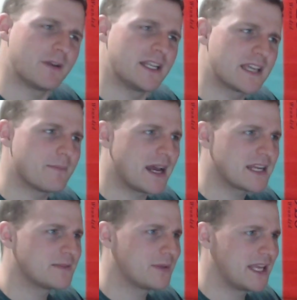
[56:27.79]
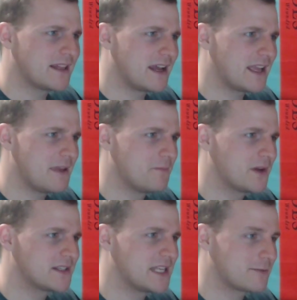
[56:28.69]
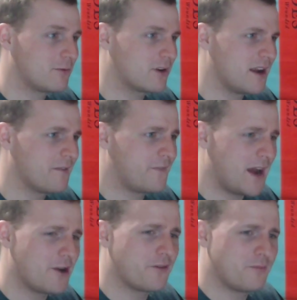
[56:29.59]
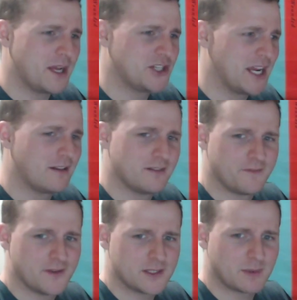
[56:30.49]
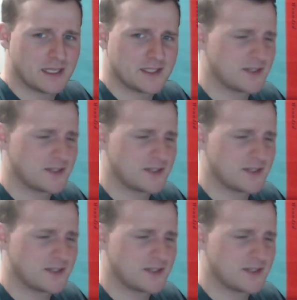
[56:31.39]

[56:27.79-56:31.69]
We need to get back to playing that game because that's what kind of fired off my channel in the first place.